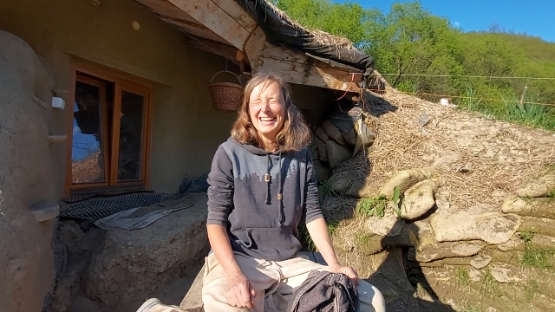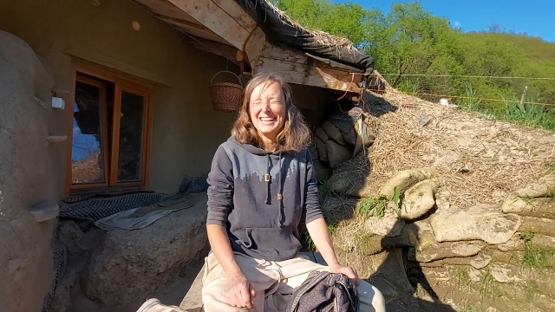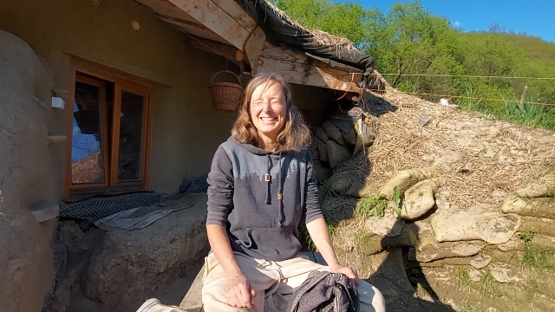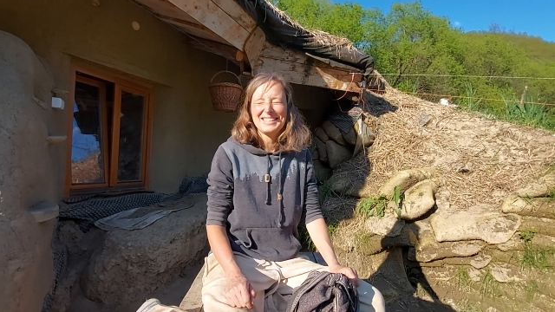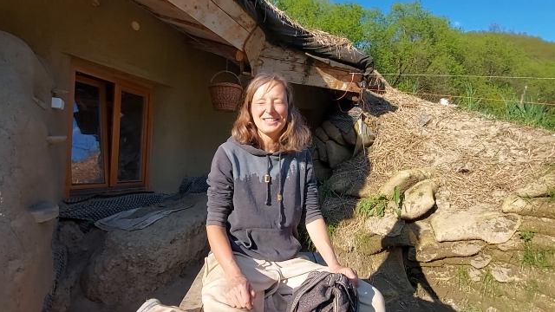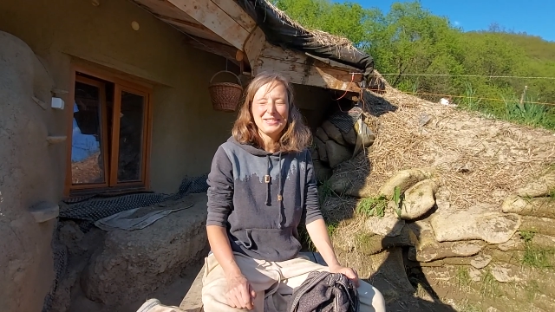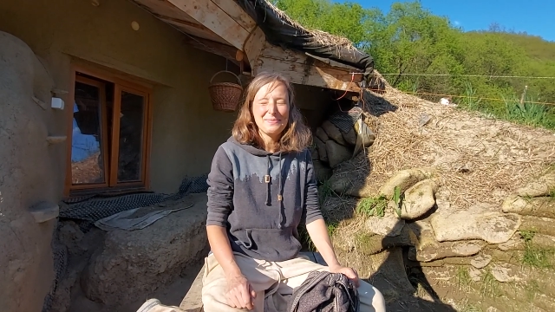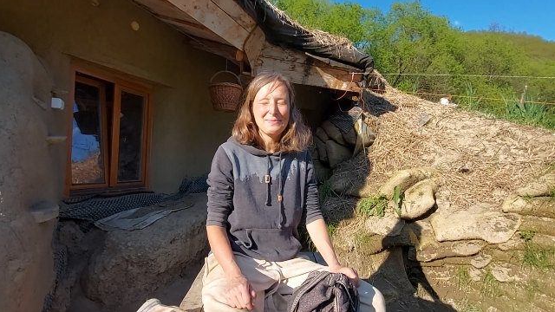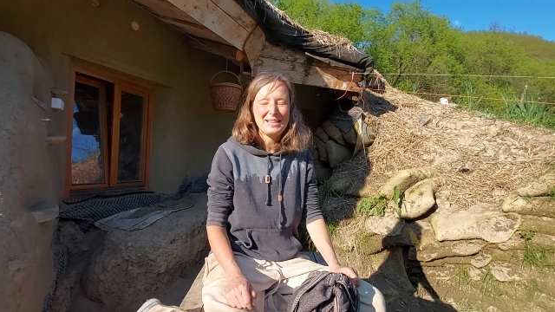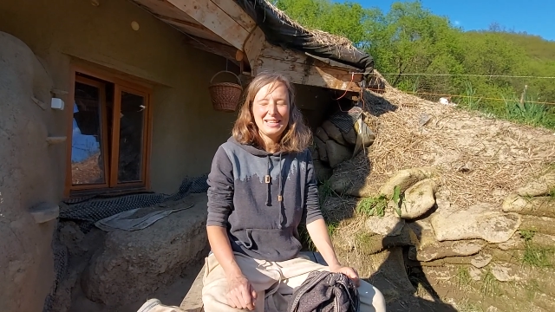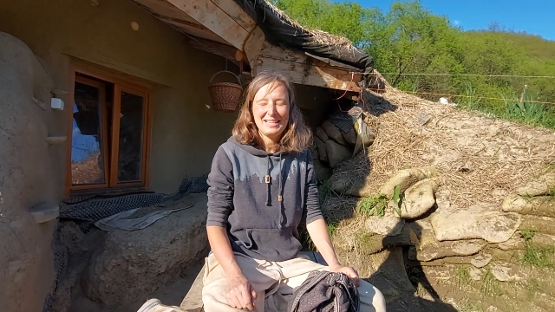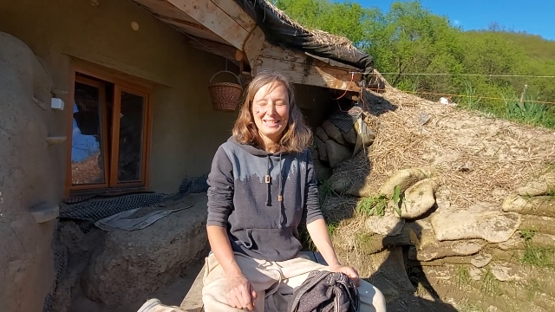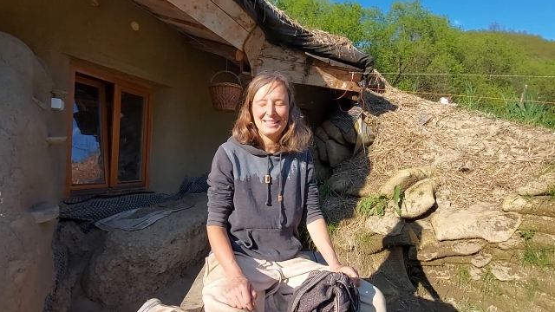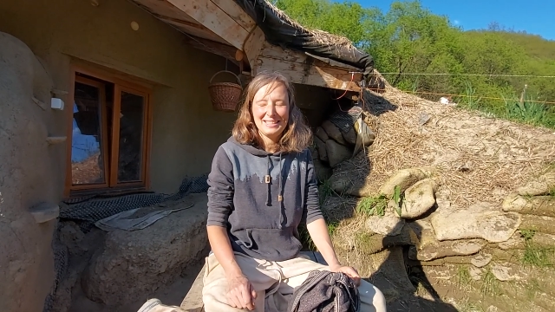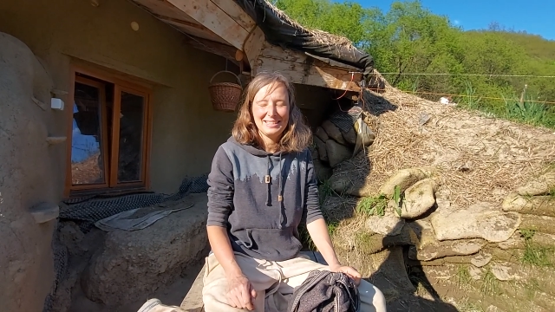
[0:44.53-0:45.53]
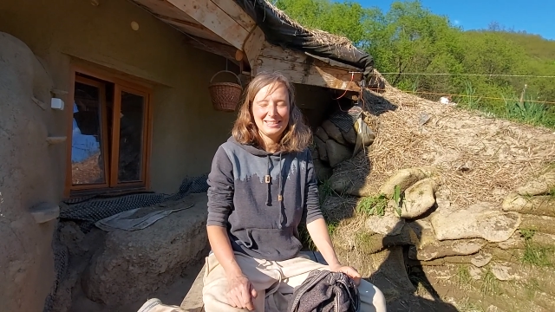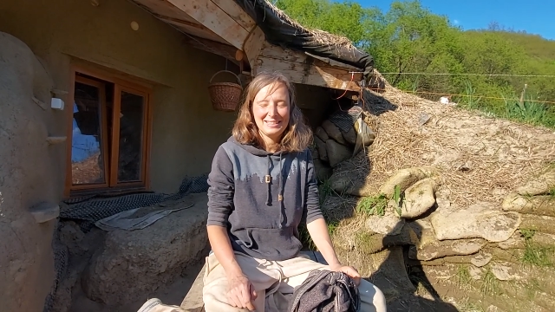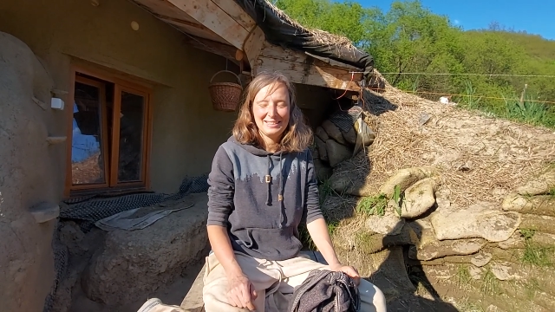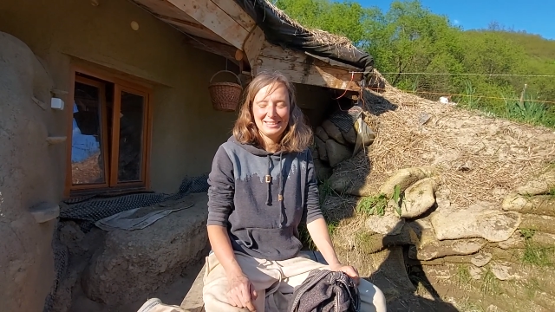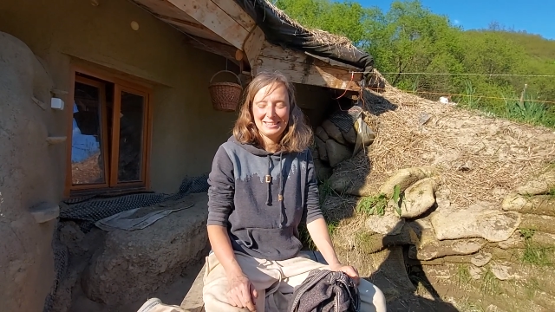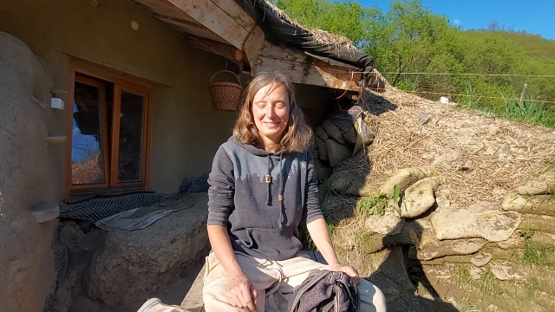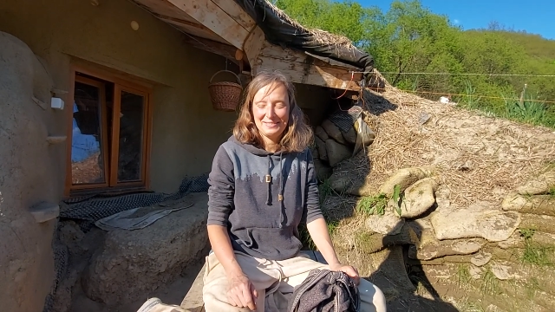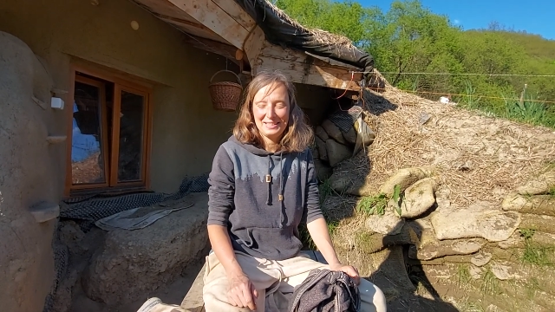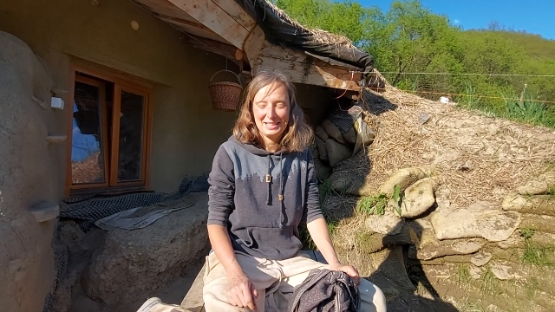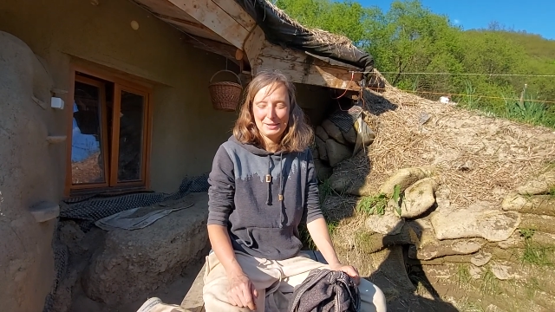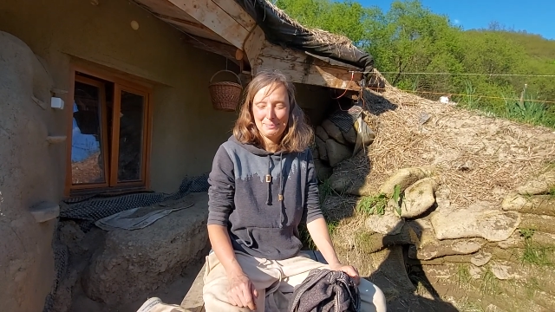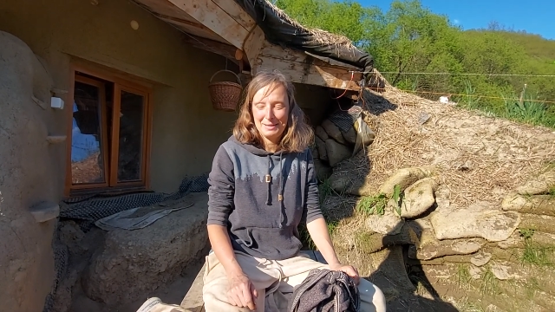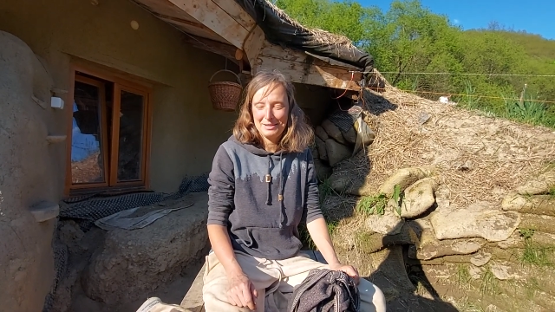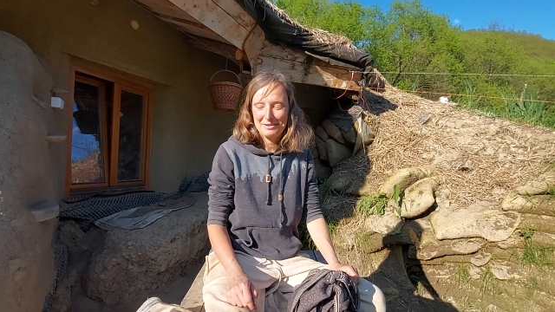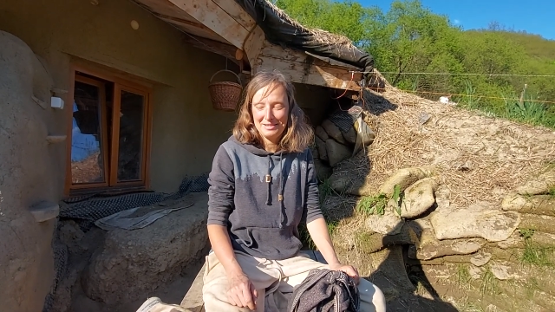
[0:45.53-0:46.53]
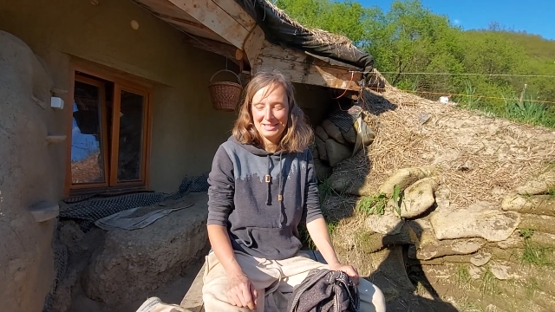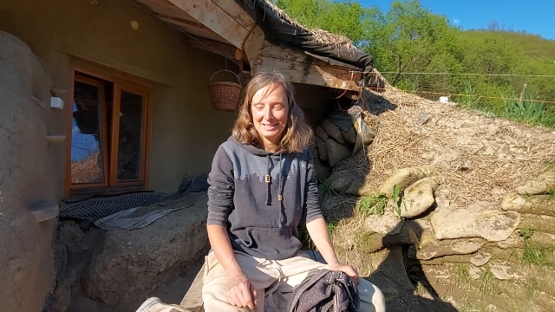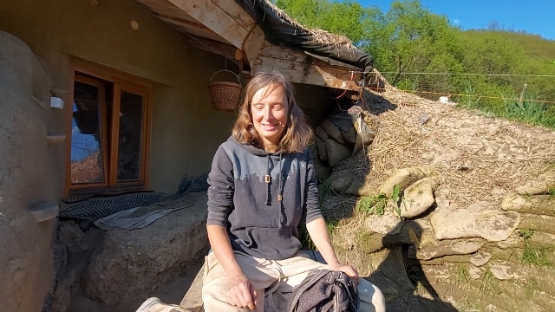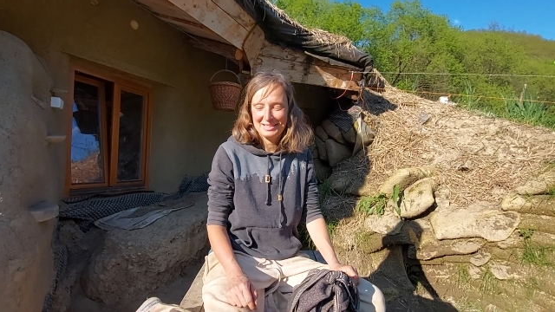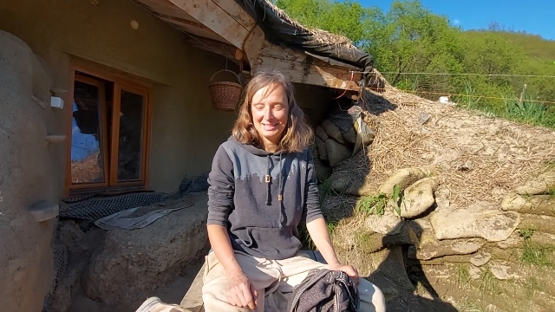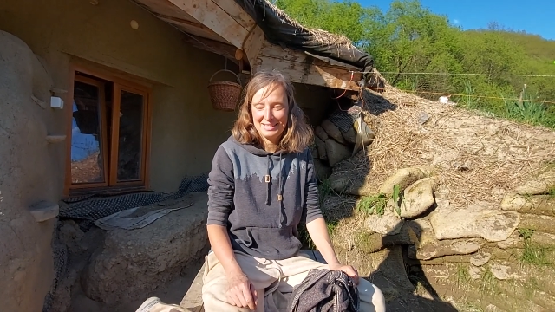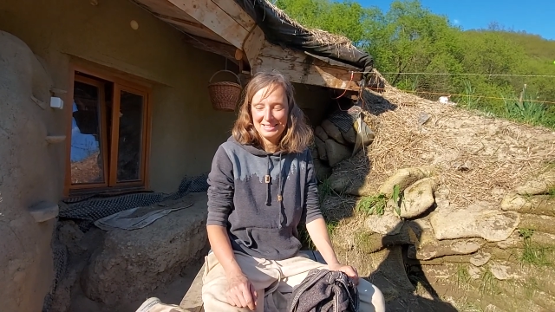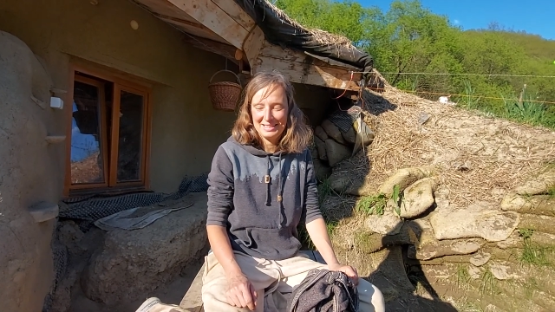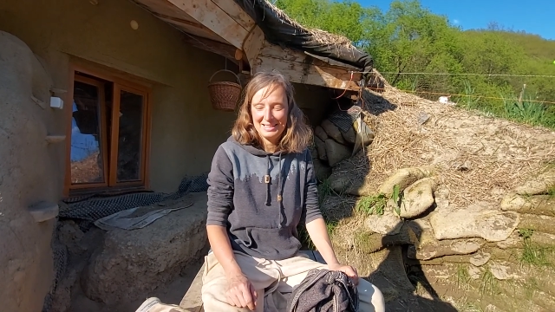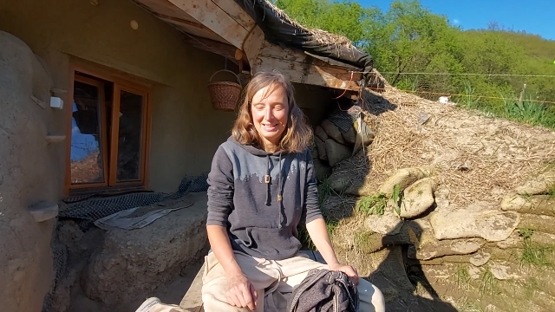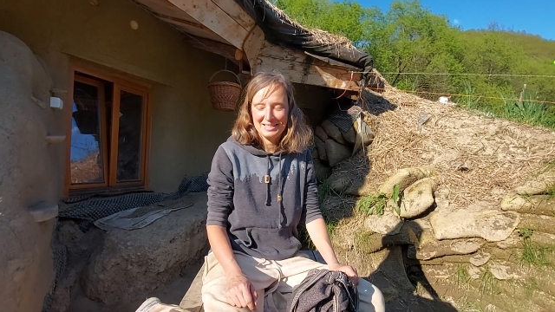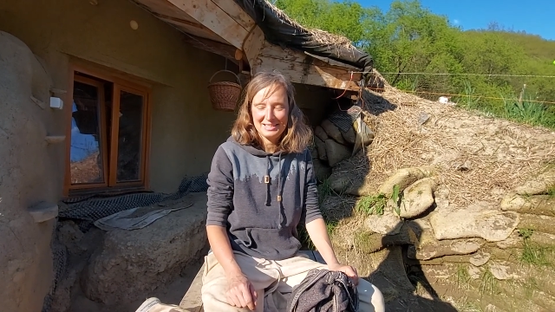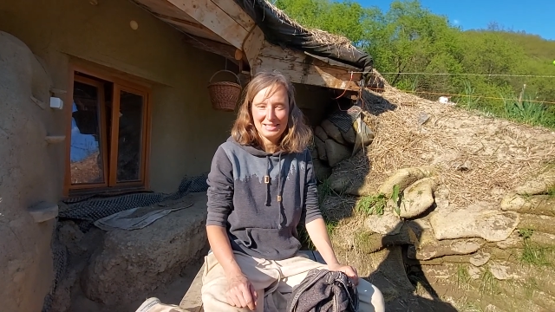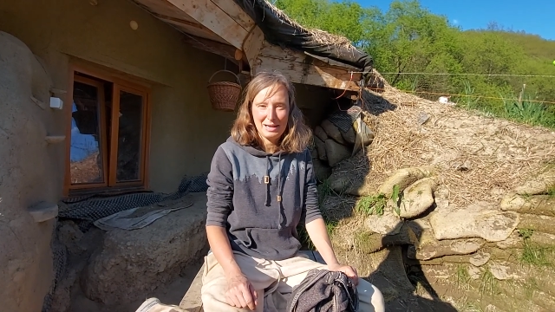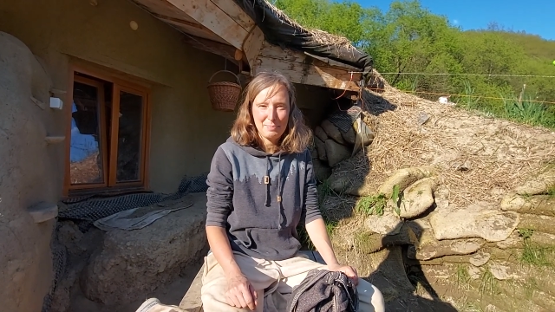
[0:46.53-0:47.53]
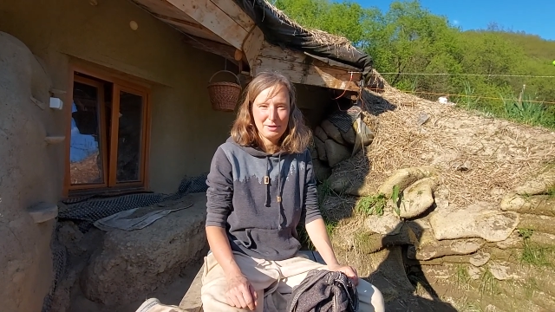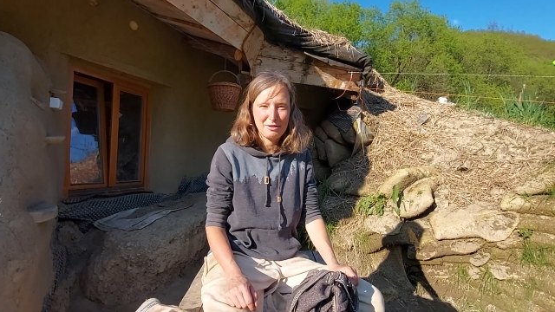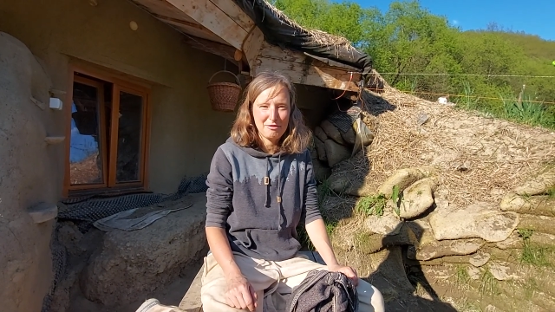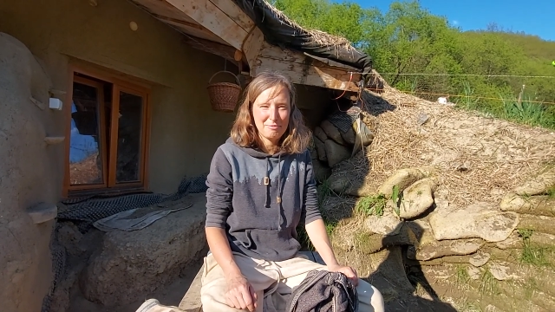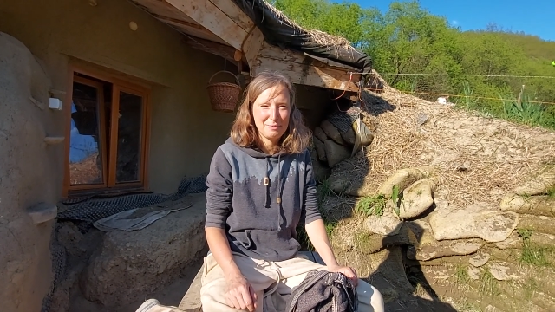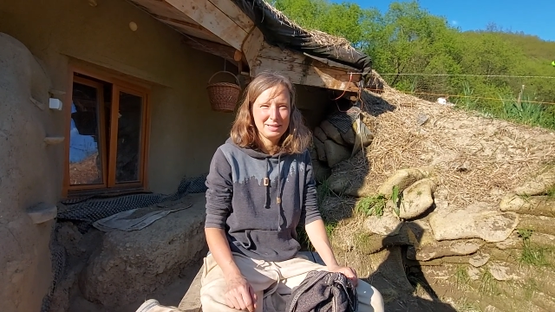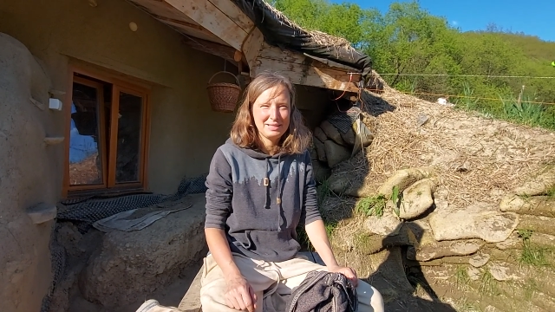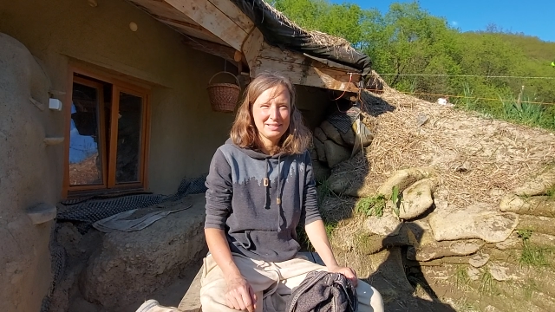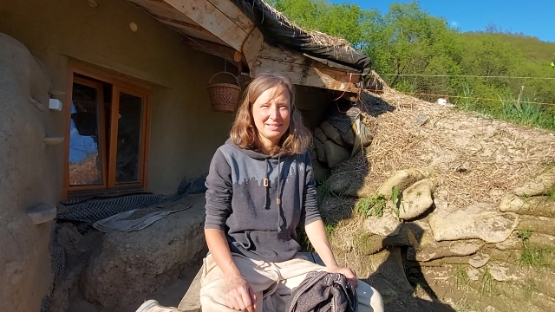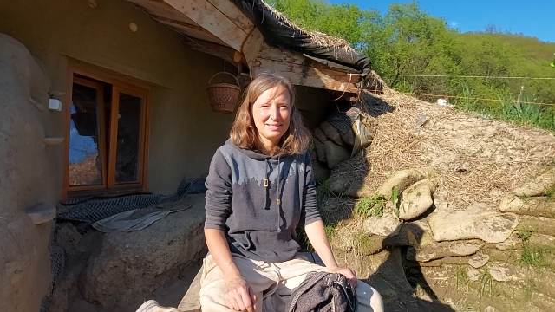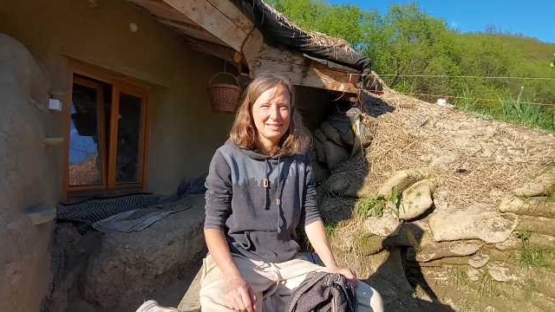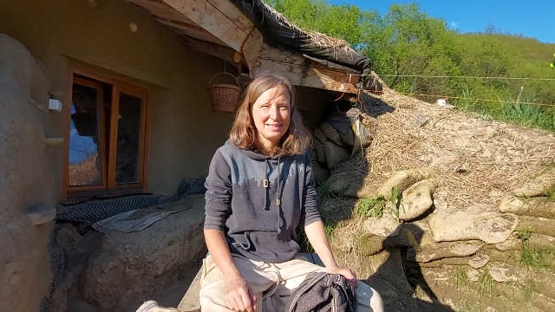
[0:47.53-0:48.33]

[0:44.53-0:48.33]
So many experiences in the last couple of months